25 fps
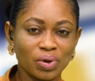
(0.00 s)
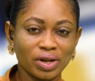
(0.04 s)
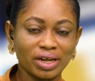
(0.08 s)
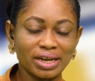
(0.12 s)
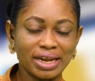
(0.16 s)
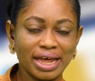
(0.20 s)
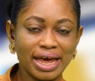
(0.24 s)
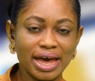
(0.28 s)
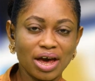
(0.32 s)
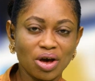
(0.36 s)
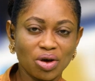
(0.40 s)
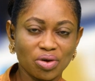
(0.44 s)

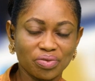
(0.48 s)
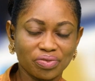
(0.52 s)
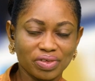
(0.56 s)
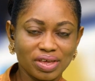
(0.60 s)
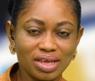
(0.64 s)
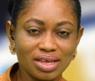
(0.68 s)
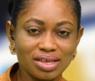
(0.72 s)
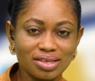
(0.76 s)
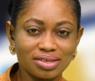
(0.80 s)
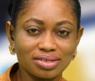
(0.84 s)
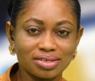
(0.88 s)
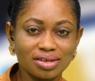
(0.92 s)
morning health
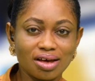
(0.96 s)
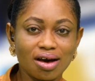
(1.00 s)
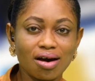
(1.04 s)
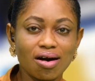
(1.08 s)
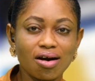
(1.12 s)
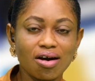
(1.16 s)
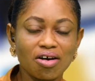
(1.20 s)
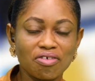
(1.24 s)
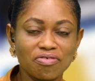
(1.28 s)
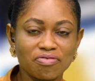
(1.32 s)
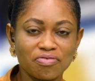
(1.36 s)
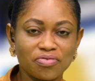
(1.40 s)
is
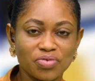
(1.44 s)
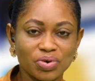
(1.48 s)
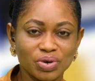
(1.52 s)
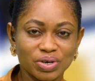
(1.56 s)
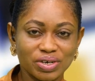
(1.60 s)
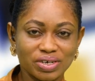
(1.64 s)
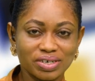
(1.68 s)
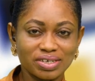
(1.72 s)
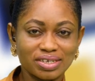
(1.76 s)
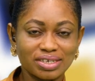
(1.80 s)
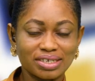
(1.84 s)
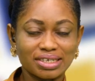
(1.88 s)
our
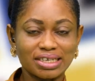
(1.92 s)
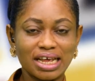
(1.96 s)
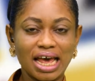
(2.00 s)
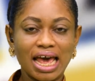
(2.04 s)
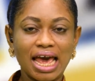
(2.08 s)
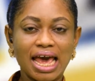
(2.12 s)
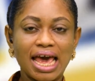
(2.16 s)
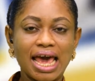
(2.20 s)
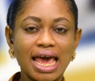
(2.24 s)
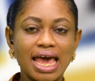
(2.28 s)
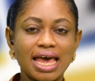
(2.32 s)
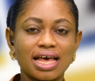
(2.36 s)
focus.
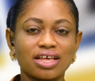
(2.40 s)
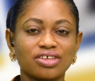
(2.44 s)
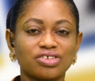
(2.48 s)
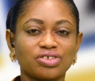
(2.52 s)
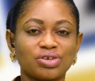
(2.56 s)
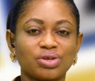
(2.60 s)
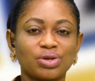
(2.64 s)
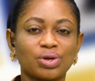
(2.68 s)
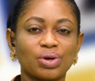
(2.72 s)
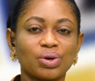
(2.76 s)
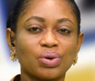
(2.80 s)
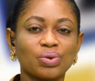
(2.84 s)
As
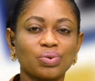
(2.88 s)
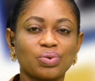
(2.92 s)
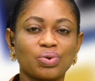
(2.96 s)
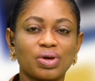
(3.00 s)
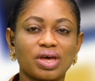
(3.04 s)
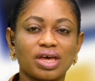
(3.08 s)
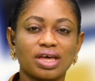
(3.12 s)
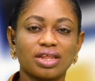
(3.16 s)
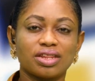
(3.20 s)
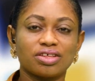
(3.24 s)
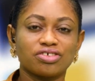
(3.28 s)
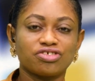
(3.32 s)
you know,
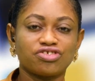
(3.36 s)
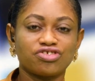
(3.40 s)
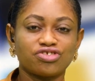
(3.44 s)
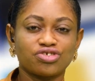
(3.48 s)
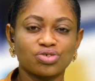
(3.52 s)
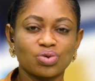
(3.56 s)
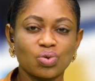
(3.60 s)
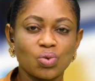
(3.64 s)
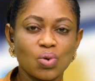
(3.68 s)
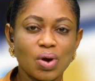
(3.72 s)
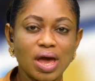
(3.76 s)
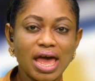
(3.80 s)
the
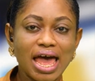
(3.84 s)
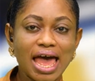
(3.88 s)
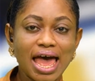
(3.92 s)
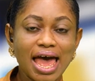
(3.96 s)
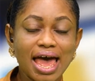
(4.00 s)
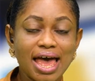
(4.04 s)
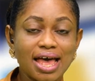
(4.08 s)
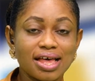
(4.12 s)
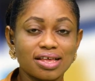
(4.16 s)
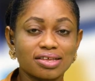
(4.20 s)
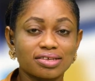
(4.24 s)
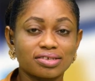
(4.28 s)
show
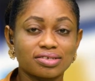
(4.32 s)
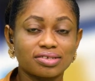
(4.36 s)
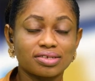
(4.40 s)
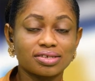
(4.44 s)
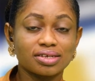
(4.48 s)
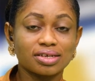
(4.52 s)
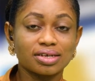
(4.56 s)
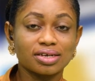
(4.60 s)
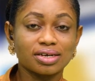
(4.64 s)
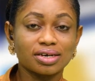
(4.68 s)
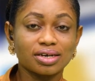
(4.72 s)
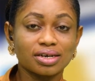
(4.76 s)

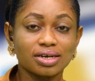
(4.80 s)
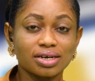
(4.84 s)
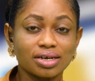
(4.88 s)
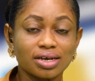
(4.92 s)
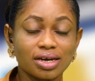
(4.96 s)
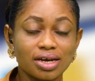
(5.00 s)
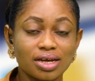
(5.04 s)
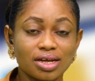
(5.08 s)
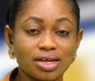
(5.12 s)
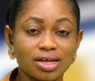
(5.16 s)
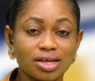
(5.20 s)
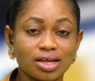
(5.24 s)
has
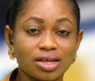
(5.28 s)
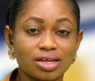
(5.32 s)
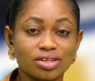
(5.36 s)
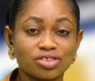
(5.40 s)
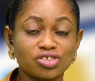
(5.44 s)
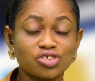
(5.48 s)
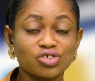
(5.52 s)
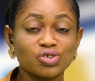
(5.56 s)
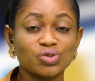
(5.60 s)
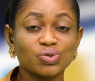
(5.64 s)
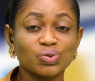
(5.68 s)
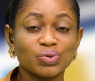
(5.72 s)

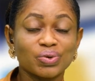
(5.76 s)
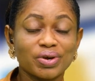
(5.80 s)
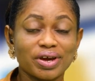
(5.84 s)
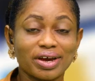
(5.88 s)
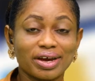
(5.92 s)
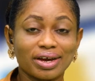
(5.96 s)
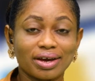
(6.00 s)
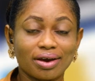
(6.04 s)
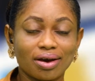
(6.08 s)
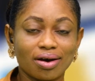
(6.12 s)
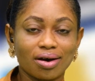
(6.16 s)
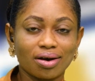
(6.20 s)
two
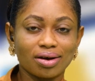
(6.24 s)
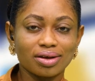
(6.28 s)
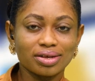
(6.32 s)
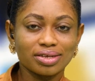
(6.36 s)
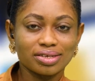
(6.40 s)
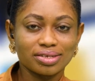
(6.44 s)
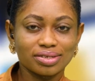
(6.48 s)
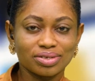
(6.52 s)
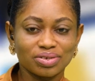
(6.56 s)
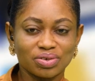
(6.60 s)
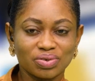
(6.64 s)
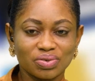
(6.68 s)

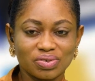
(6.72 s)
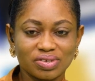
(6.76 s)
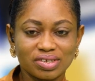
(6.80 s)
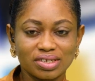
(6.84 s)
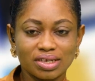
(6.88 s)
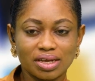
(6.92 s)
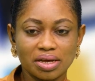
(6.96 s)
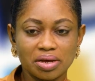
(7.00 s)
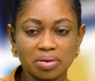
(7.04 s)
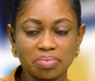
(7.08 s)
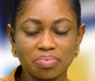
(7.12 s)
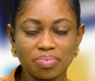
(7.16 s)
anchors, you could
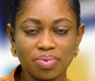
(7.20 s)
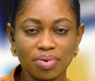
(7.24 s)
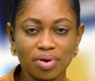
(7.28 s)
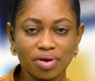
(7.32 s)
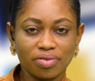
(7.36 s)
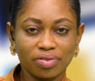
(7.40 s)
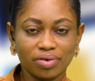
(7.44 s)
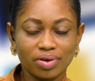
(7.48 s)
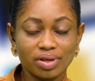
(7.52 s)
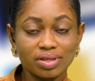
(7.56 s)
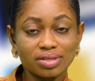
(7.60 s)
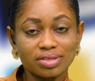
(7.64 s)
say
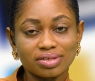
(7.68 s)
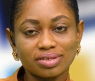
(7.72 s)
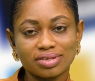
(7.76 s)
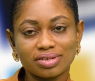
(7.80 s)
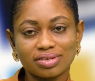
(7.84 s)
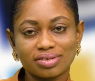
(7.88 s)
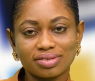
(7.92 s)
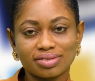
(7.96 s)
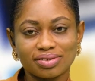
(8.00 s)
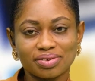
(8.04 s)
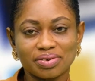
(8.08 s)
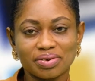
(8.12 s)
brother and
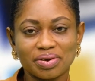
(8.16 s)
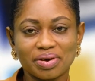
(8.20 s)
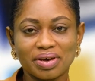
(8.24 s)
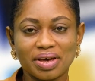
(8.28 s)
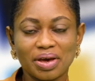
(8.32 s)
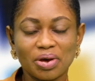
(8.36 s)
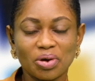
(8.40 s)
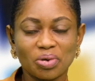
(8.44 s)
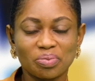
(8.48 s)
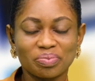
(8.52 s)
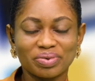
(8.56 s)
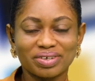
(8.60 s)
sister,
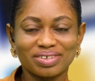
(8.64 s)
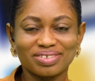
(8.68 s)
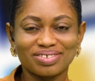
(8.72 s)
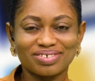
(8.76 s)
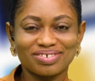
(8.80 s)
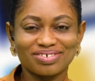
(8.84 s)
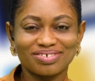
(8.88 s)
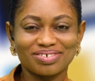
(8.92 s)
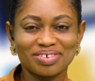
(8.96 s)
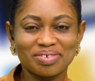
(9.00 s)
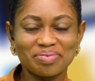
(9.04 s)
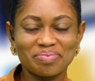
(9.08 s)
helping
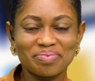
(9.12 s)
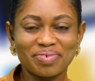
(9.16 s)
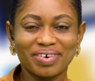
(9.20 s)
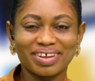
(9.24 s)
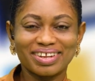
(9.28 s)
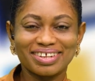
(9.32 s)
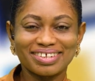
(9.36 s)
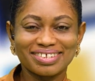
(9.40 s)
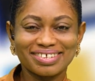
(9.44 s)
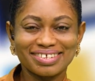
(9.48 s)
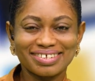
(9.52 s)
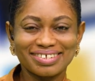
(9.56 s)
to shape
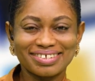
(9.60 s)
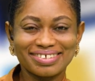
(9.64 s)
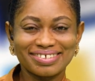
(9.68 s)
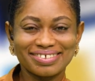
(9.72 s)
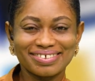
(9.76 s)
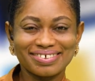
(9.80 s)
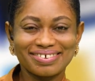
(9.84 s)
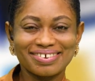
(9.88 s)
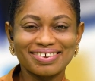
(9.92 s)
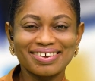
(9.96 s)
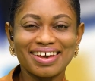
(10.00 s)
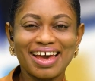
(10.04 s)
policies.
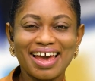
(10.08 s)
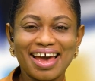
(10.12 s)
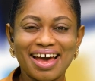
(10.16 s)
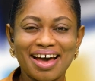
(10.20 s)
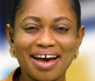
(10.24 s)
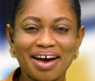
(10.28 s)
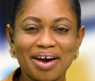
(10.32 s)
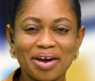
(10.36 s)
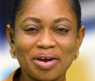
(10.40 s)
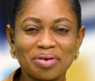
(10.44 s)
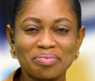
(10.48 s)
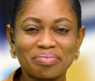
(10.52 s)
So
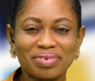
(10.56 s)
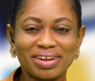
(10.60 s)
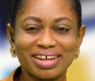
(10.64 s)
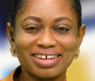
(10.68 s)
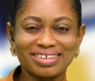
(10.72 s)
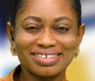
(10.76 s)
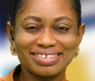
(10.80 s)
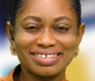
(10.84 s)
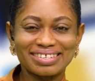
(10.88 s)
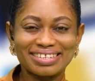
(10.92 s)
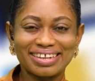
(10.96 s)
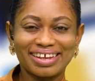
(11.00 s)
Iron
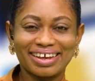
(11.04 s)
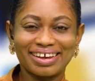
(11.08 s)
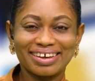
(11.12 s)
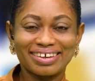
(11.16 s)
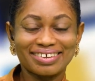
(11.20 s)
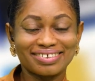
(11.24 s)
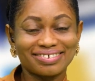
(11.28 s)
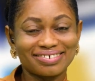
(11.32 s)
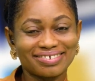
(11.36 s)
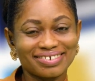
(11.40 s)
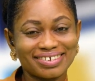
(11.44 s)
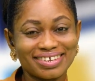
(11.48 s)
Blessing
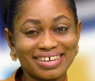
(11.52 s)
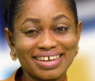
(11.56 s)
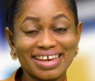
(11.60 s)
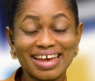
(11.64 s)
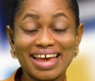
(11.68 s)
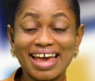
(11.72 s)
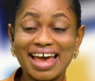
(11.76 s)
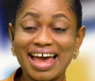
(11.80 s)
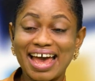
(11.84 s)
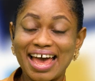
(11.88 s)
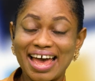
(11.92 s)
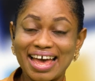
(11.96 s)

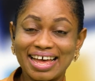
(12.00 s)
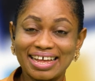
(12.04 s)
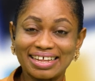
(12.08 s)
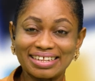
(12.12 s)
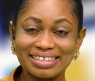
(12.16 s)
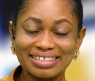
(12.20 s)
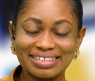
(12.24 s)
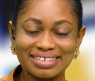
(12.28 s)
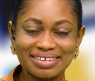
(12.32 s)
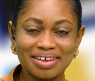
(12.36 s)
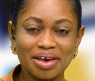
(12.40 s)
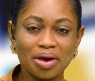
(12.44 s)
AG
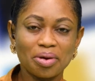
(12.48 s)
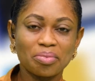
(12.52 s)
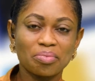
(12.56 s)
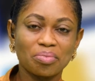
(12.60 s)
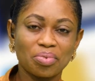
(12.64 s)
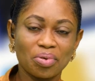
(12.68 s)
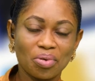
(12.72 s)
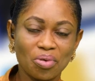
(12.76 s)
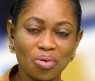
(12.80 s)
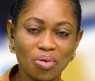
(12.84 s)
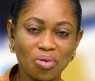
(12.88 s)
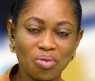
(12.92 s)
and
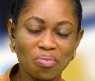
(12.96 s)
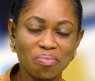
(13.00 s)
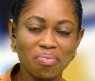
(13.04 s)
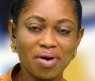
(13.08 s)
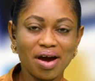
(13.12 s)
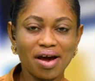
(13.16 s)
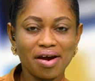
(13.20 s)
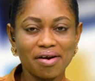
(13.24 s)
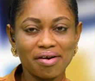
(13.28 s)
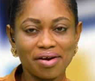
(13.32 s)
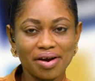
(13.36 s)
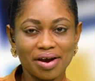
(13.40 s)
Temple
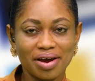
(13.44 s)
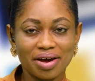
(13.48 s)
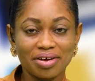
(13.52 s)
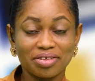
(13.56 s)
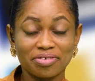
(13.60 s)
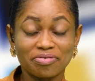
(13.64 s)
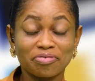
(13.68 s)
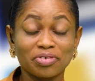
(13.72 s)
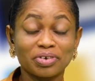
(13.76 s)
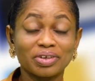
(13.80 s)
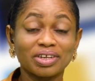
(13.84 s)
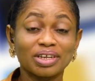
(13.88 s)

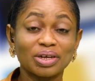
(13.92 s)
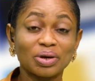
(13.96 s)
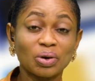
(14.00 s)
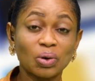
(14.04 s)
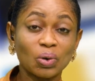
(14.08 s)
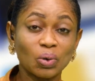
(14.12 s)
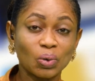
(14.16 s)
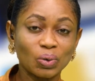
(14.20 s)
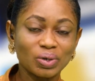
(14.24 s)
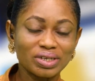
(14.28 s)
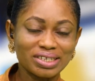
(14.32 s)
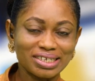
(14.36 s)
Barra from the
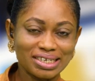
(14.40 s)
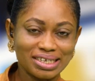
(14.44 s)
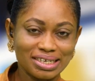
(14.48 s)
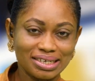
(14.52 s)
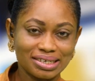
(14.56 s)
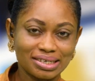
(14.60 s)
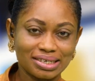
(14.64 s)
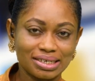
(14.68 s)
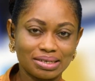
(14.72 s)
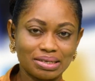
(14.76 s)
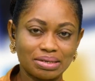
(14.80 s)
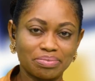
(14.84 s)
core
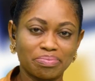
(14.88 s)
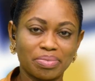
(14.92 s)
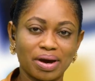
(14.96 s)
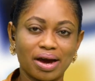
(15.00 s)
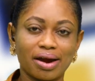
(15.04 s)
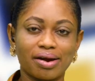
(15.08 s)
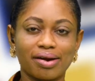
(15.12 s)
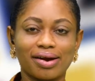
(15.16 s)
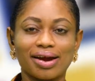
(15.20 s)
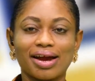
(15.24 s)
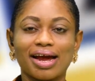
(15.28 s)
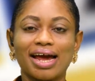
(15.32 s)
TC
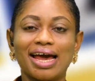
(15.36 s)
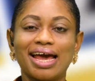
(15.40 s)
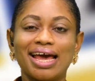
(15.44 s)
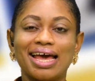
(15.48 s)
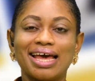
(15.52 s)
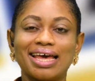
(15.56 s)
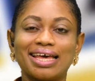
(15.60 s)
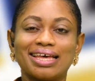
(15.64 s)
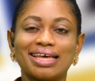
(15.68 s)
Barra